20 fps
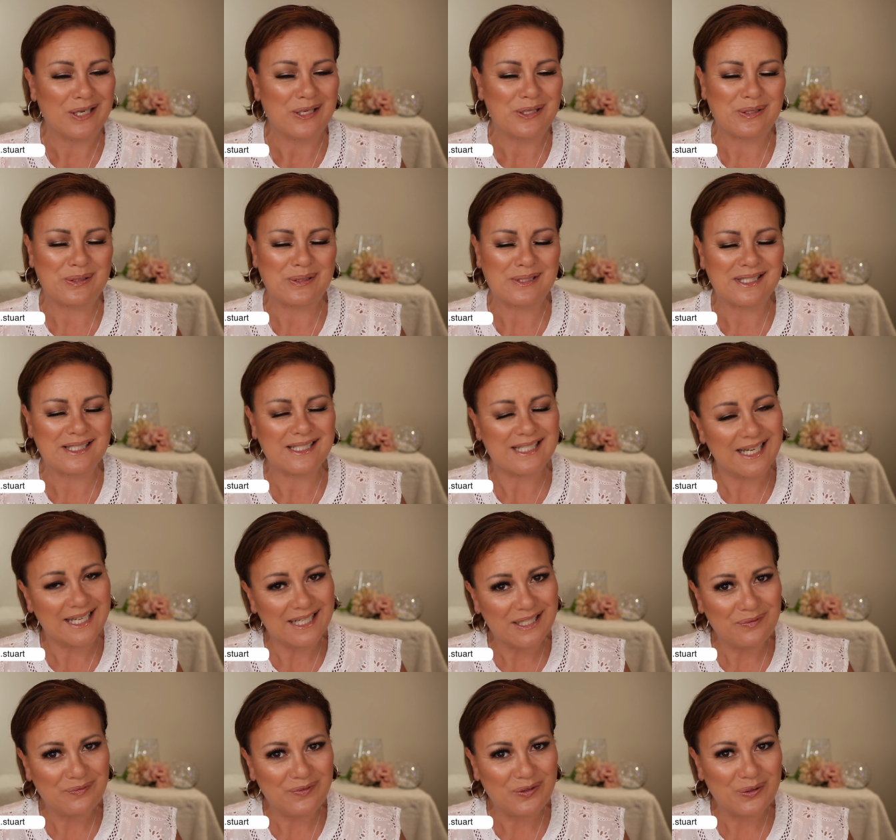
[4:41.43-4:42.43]
So it
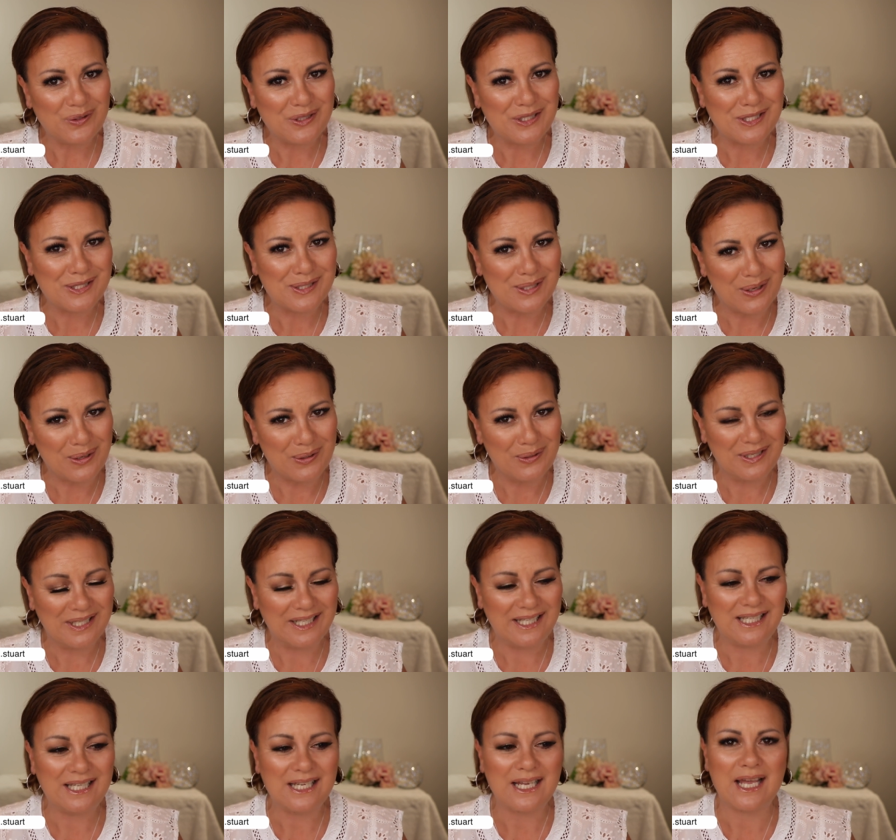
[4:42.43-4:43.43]
started very
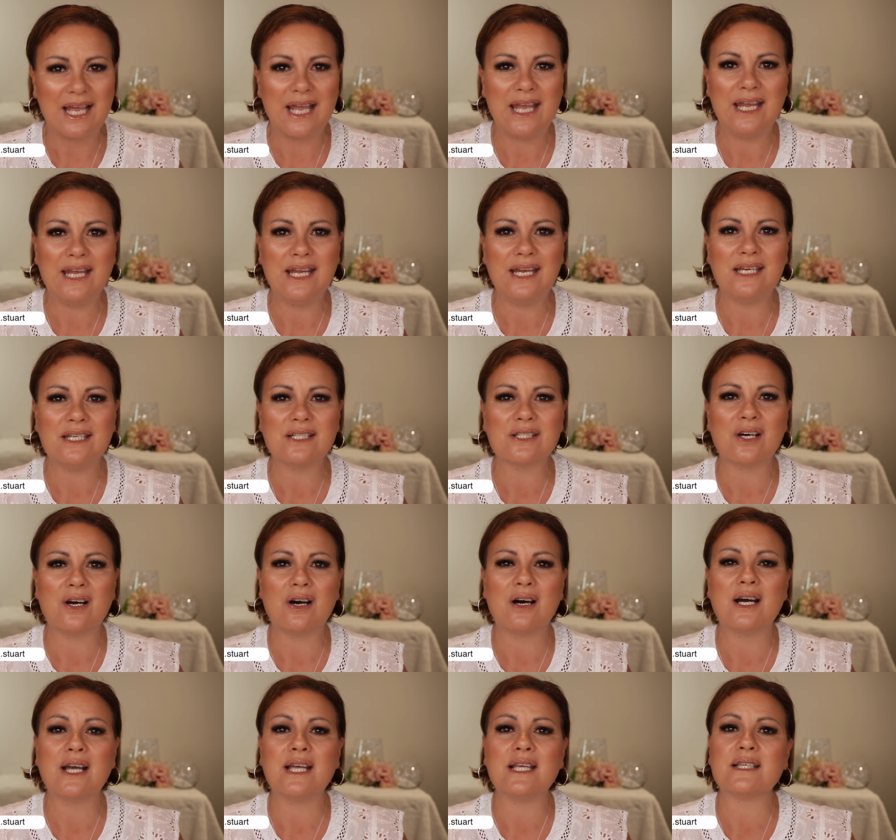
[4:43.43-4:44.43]
slowly and
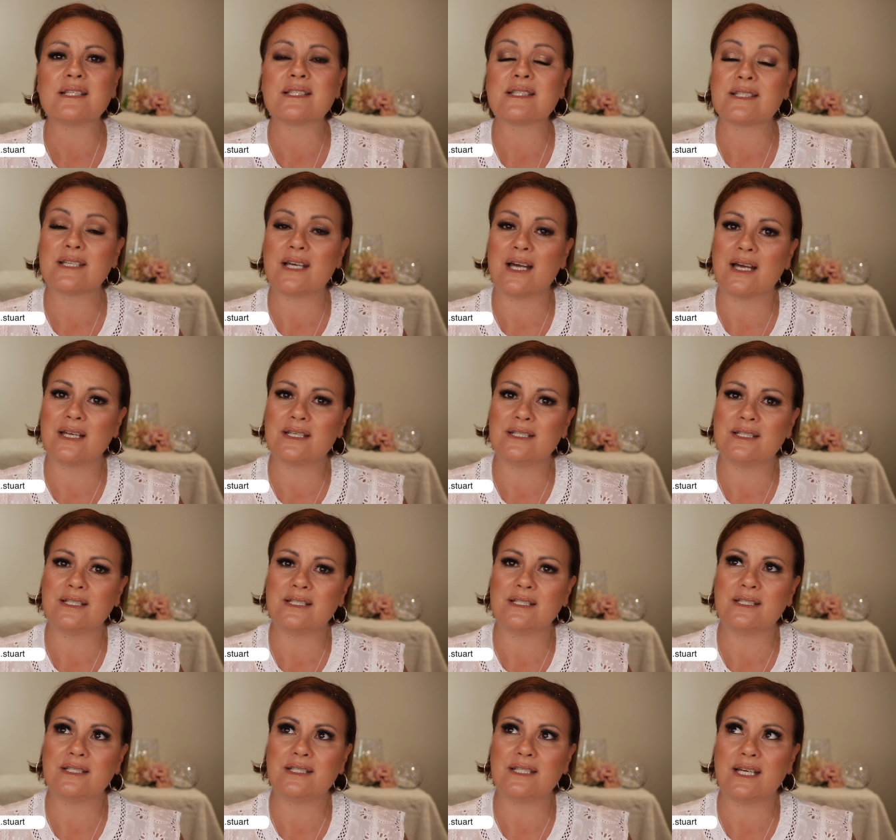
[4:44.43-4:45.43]
I
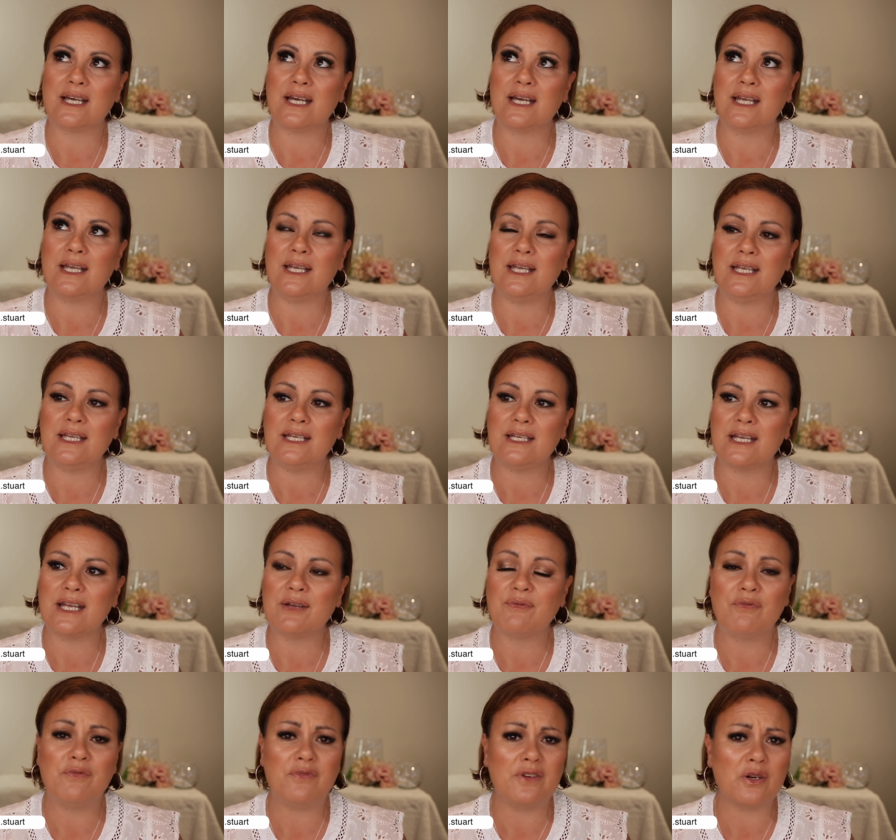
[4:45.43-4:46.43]
started a
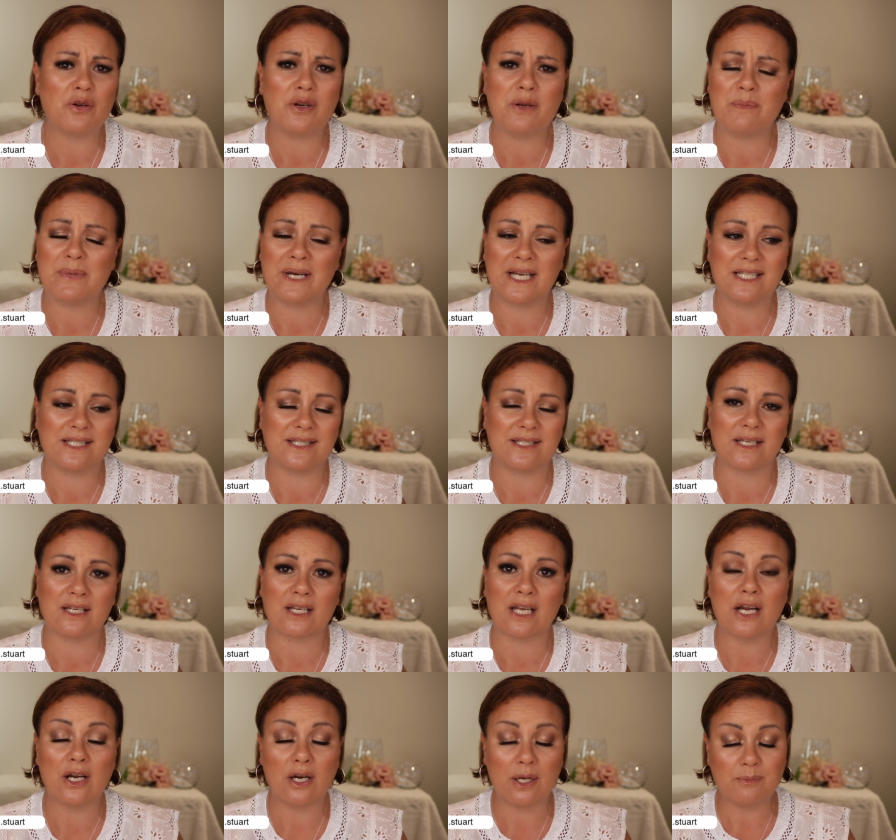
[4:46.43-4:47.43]
very
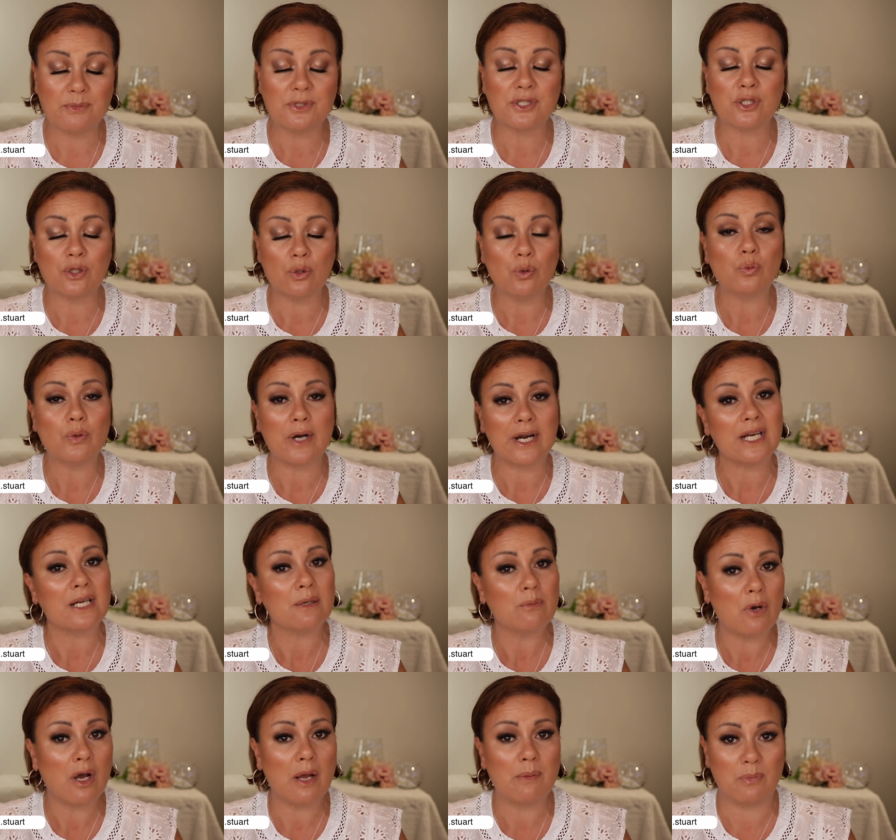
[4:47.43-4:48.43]
basic, and I'm still
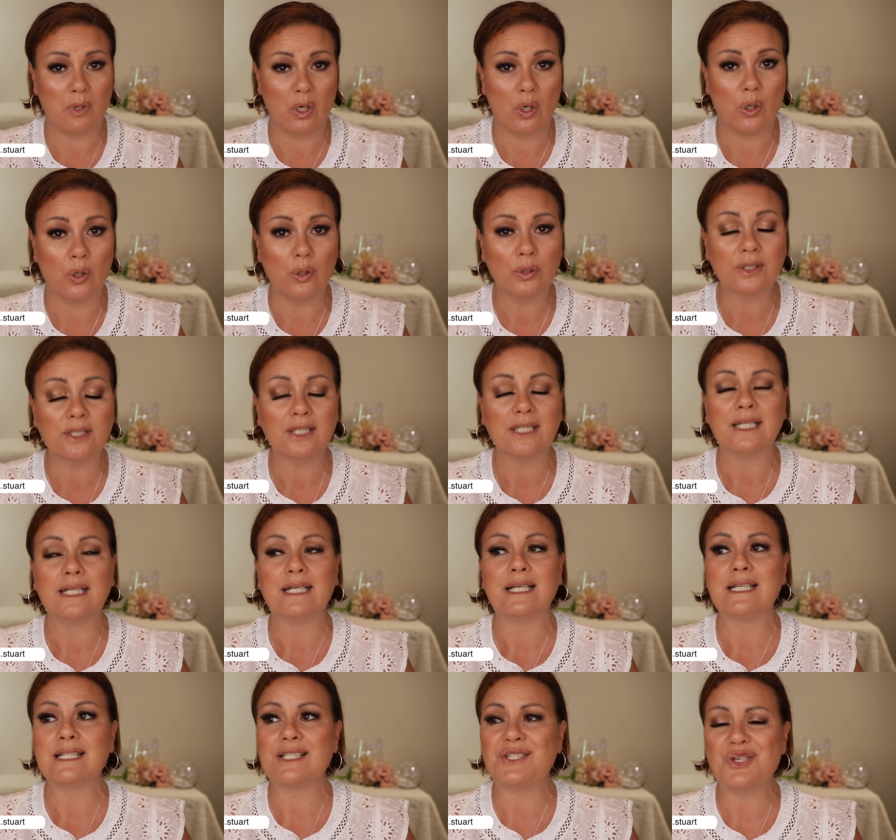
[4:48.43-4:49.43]
running my blog.
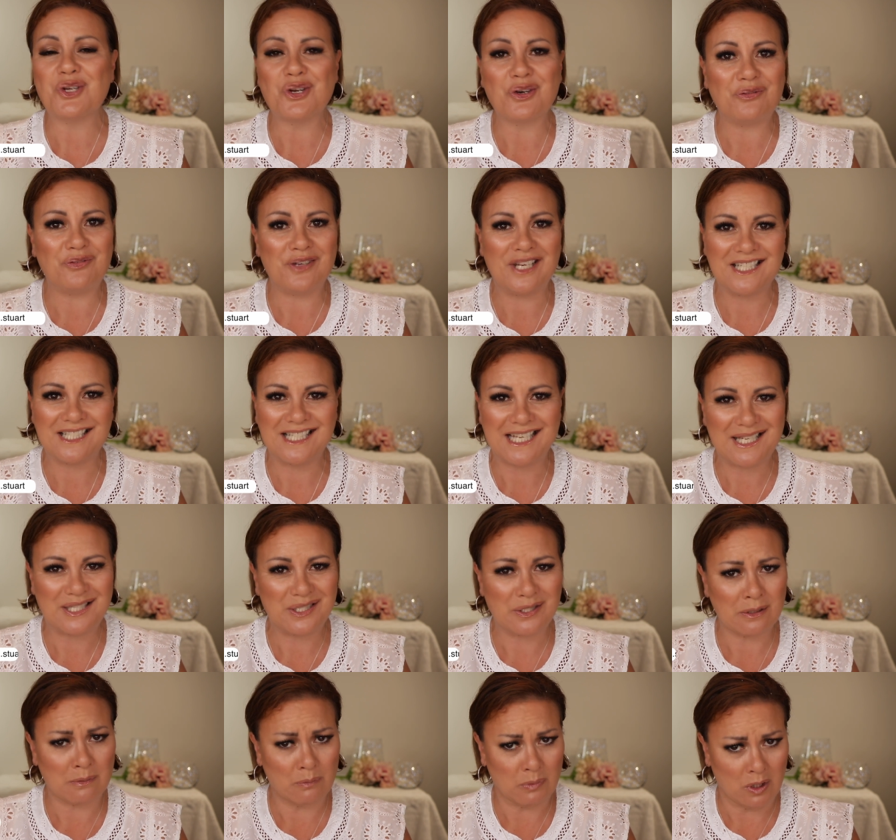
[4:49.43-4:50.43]
It's not a
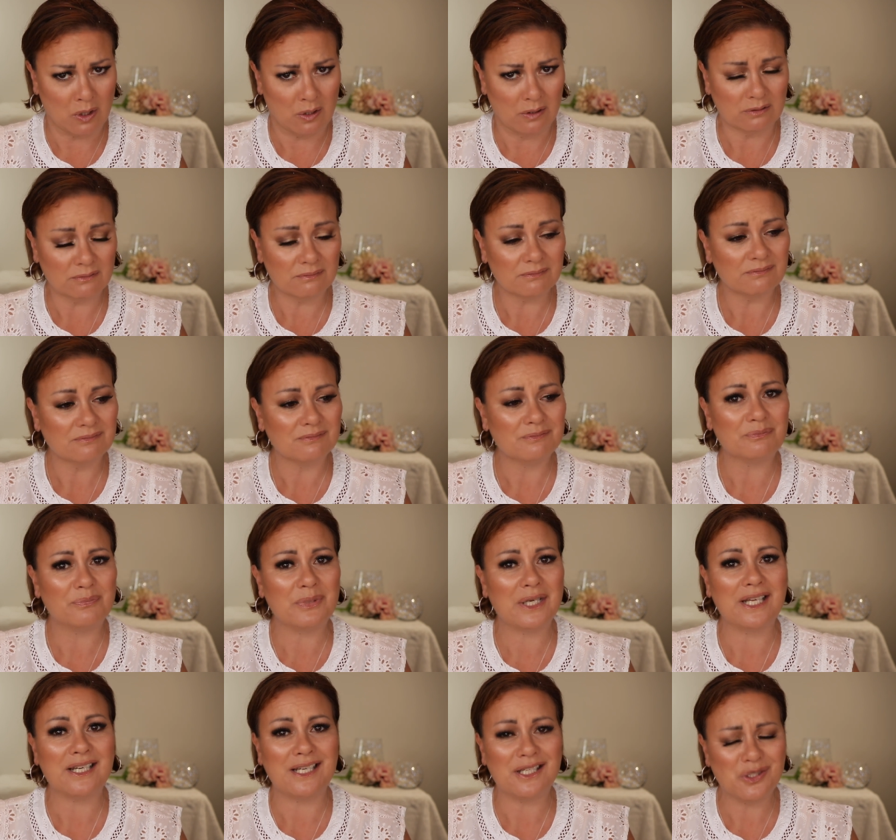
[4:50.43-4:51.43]
fantastic blog,
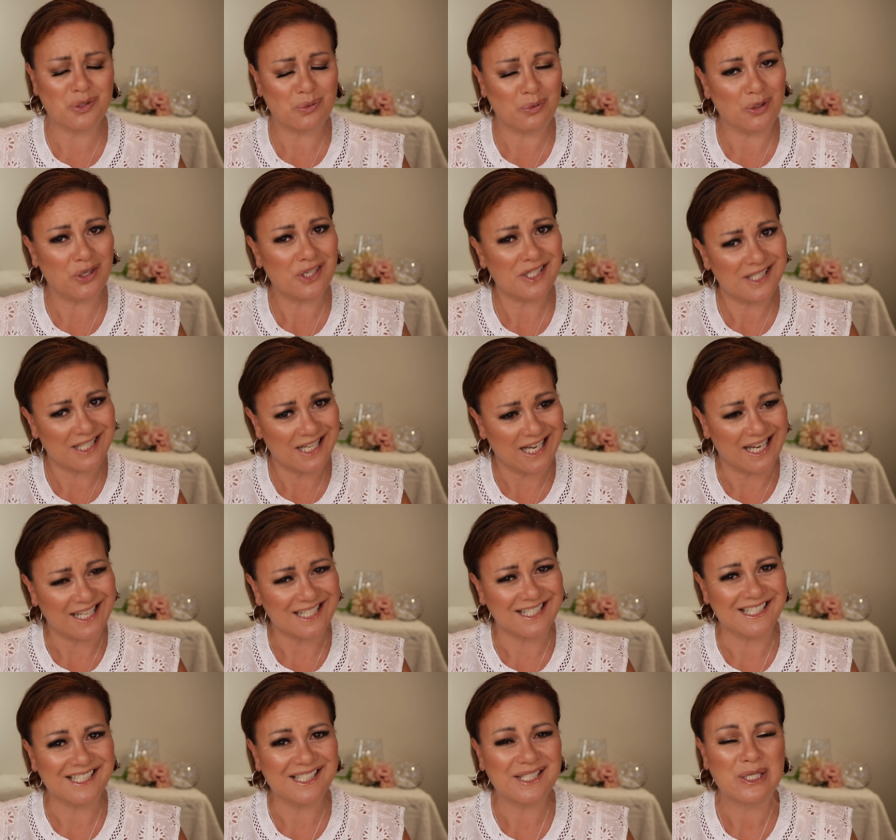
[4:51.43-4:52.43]
but it's where I
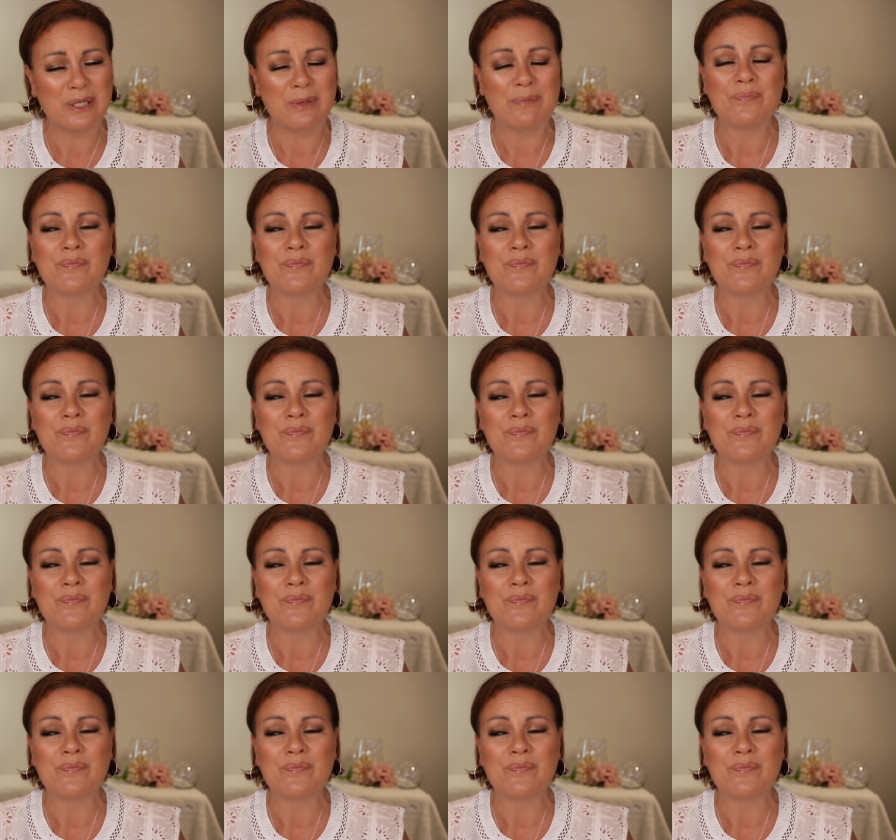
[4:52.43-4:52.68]
started.